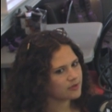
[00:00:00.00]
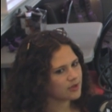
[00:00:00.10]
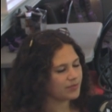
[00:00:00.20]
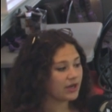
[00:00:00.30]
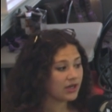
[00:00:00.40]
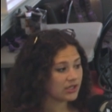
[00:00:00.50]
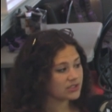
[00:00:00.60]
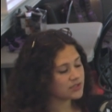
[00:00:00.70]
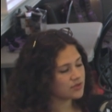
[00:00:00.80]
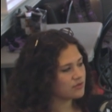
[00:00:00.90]
comparing
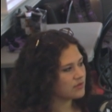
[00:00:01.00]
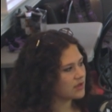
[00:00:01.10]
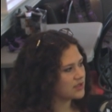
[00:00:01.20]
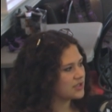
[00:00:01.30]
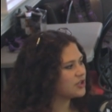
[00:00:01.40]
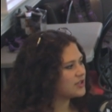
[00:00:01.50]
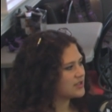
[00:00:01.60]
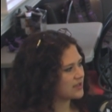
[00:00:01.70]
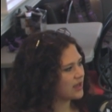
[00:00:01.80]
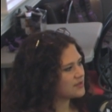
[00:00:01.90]
to the interior
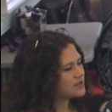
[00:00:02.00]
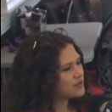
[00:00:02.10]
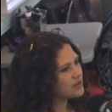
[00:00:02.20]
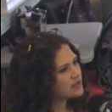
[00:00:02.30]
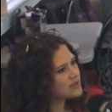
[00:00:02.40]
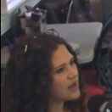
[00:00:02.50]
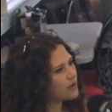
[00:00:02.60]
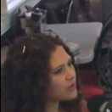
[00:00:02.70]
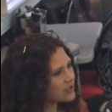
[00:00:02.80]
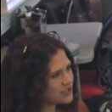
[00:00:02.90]
design students
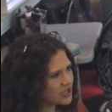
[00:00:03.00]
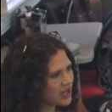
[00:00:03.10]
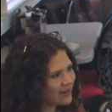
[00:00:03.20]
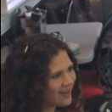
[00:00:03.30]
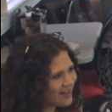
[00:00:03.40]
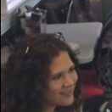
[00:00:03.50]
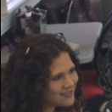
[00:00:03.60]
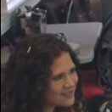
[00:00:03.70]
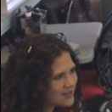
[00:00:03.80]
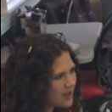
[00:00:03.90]
that were in gen eds,